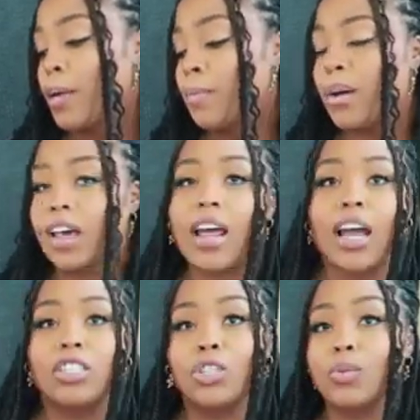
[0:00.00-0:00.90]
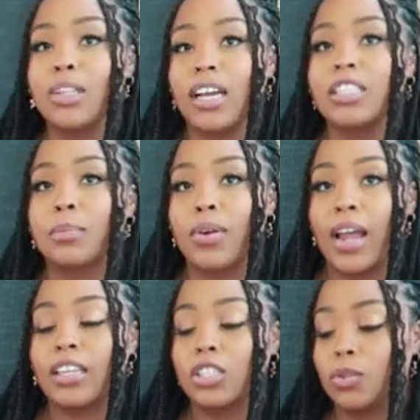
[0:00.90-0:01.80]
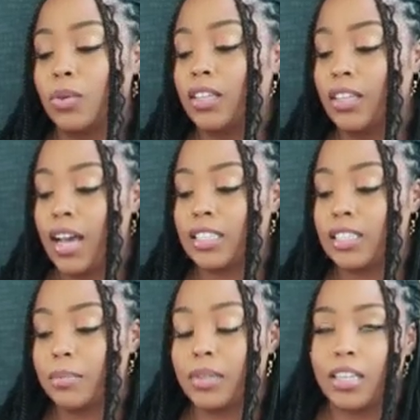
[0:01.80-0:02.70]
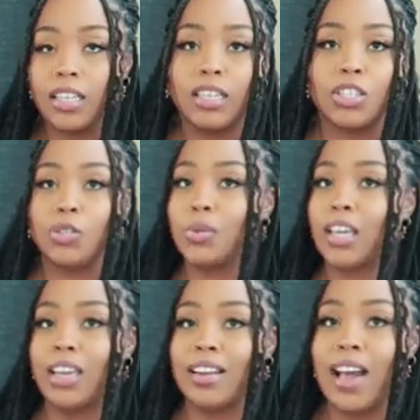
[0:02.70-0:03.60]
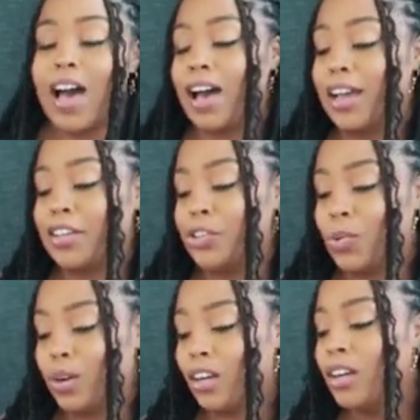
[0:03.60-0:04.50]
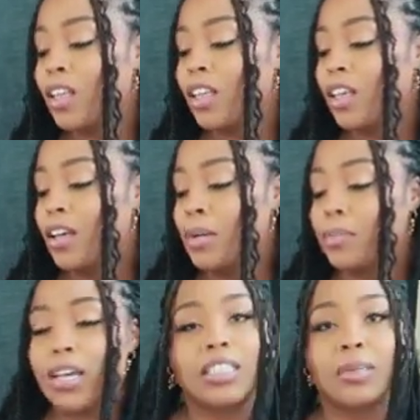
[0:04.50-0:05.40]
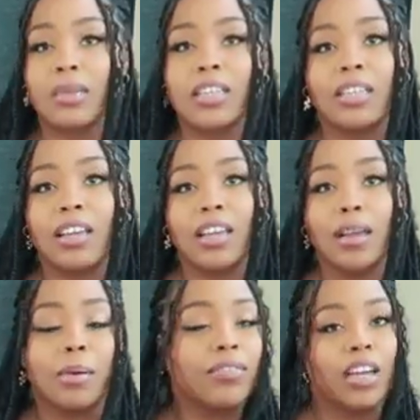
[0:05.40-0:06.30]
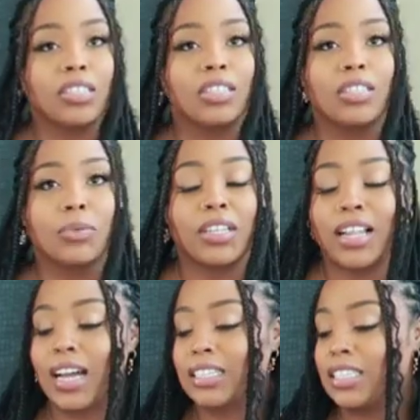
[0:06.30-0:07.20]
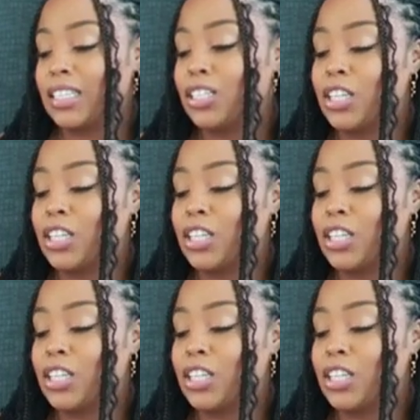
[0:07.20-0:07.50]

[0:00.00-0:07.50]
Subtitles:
but I do like to practice with classic, because you can't hide your placement imperfections with classic.